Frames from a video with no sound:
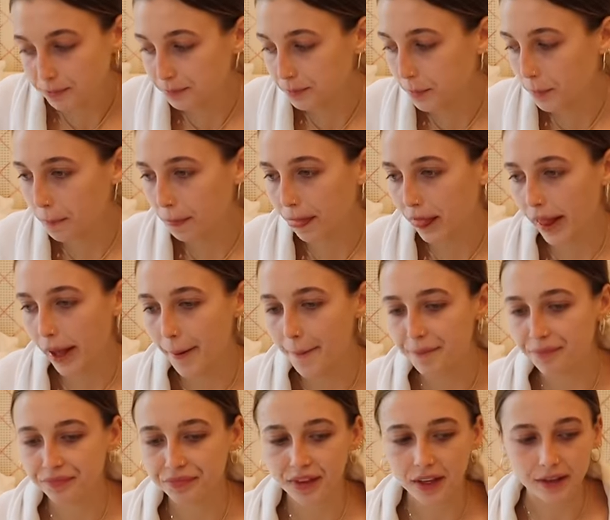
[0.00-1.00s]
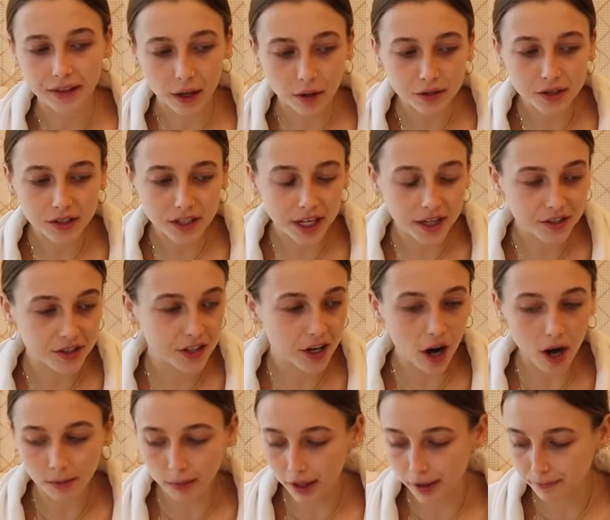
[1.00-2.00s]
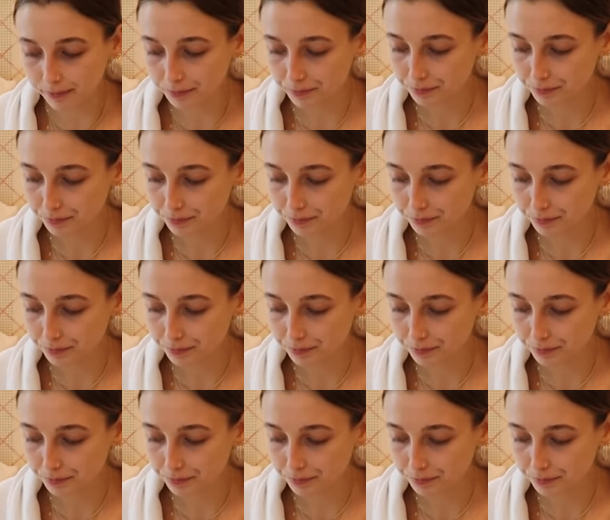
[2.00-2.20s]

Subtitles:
push through it. That was a tasty omelet.